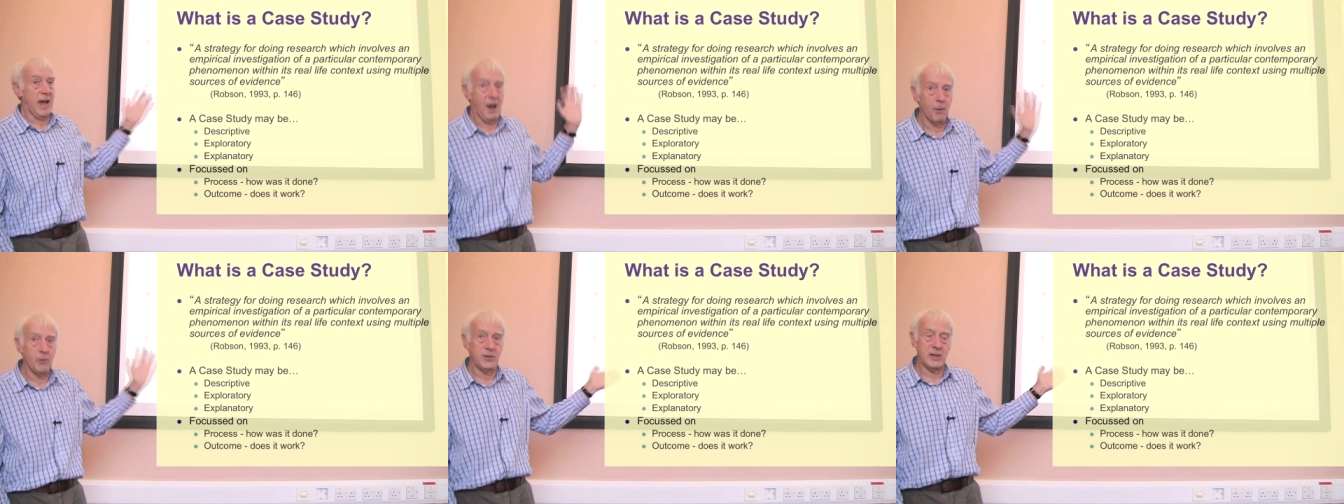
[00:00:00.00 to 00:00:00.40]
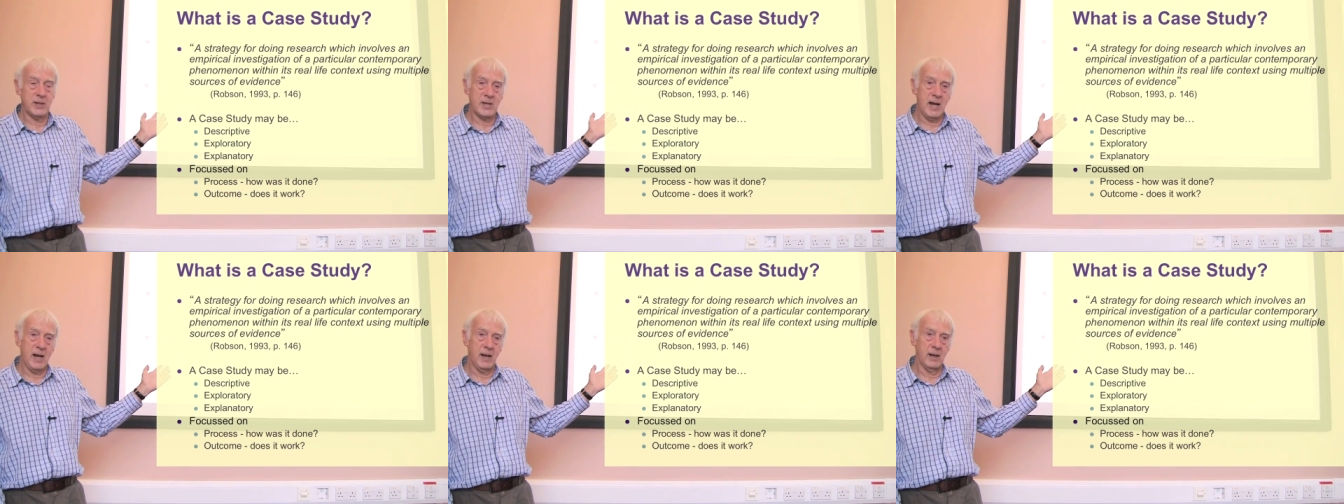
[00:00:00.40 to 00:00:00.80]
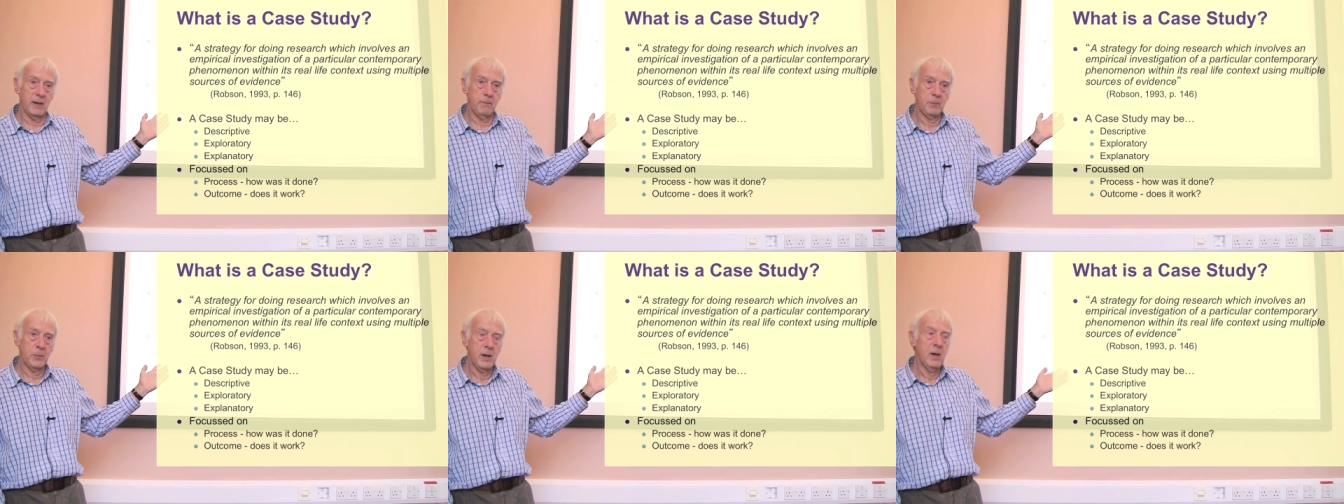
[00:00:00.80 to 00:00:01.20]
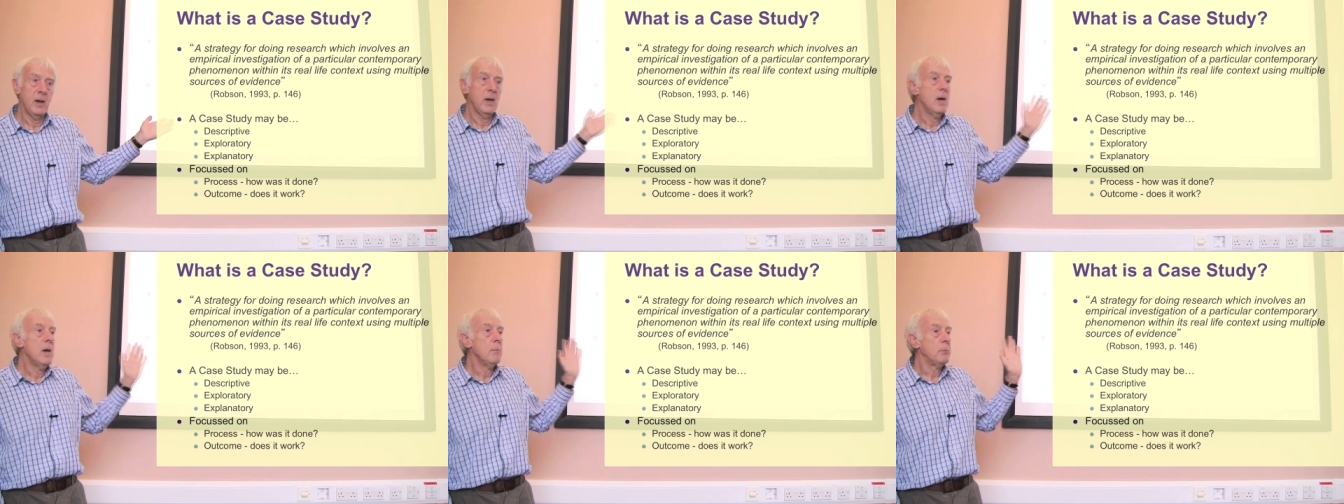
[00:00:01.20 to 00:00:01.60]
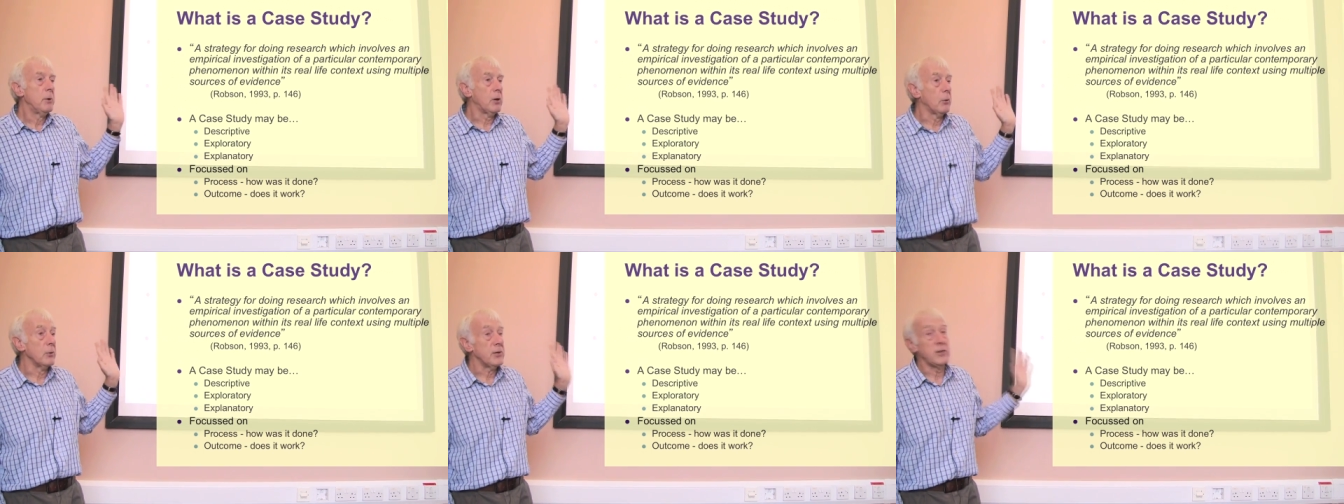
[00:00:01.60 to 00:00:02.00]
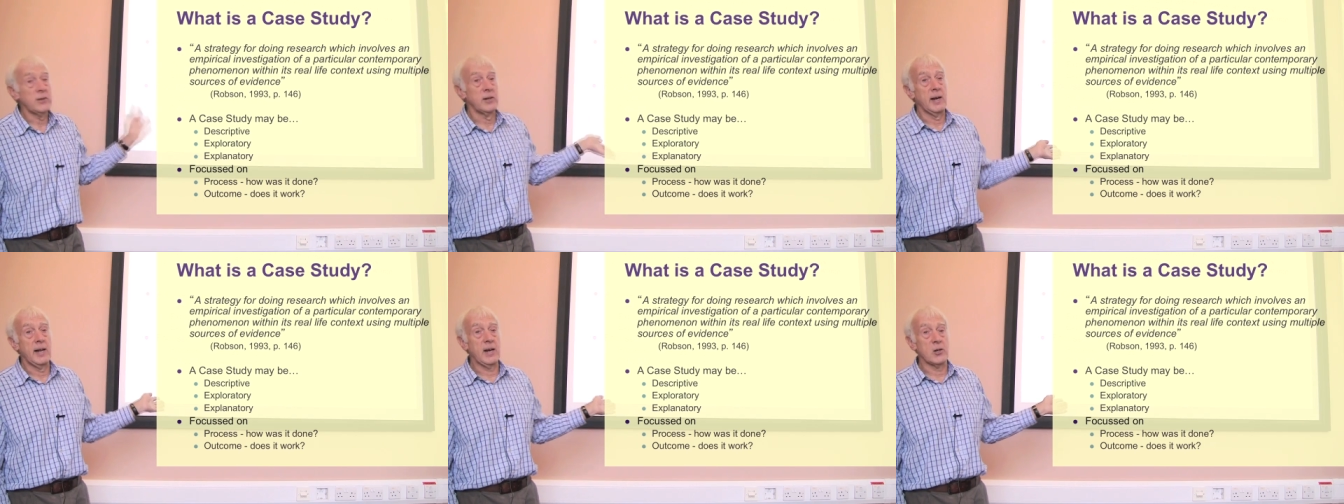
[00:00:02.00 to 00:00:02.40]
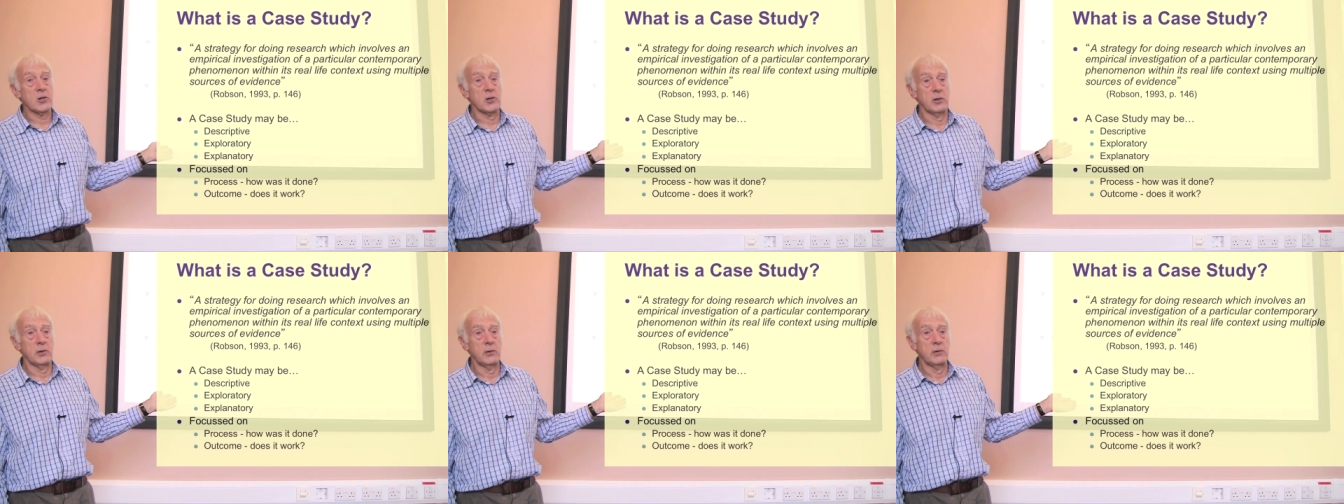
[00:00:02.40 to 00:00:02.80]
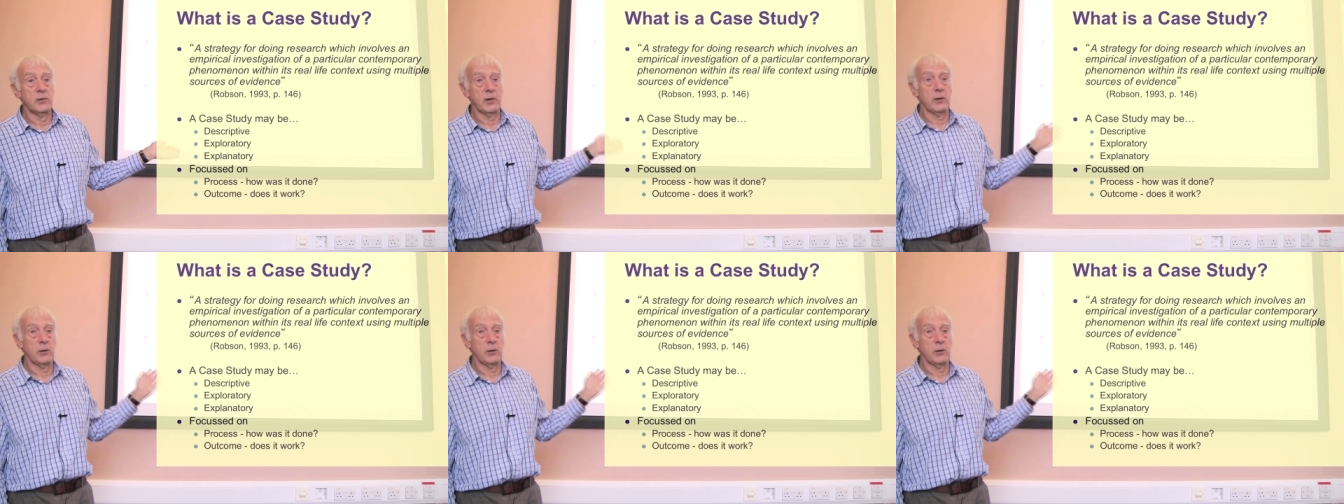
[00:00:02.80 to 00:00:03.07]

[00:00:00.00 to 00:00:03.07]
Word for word: how is it done? But of course, it's an election, so